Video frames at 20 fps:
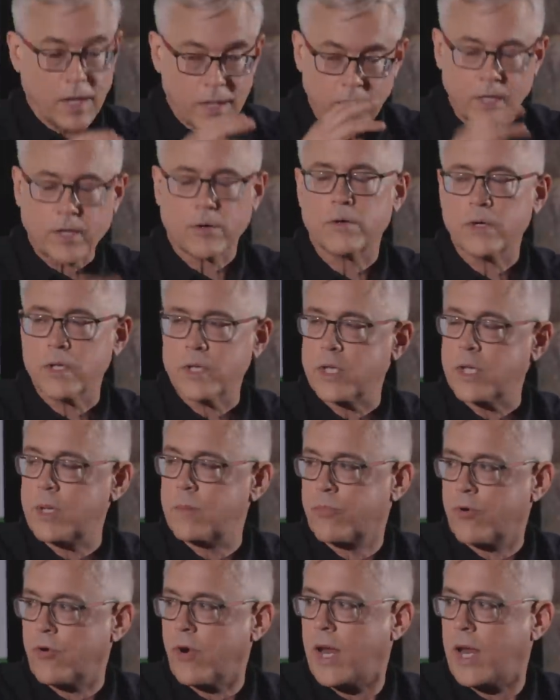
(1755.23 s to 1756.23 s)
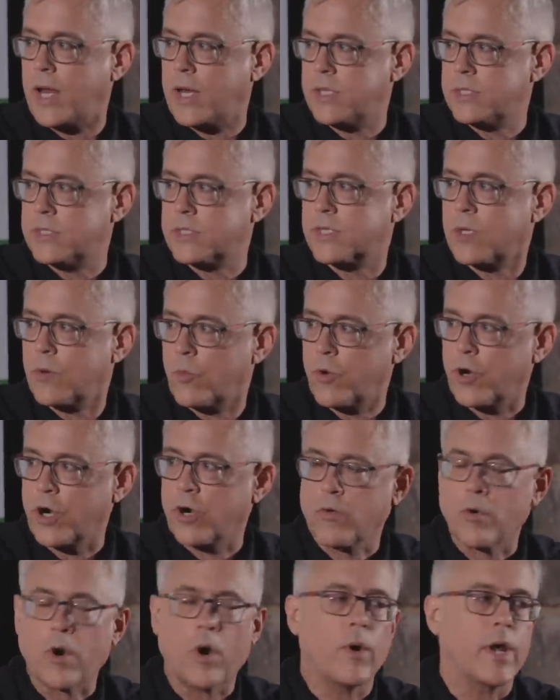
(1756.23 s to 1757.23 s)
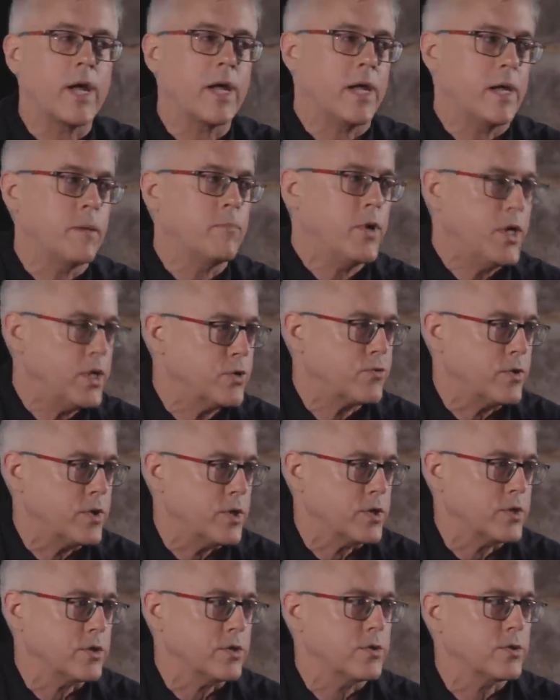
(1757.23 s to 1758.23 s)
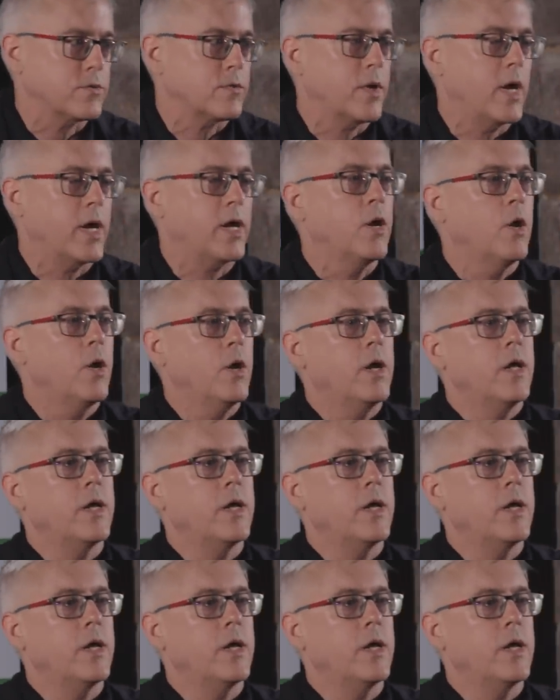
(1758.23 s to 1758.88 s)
literally brains that were growing in petri dishes, right?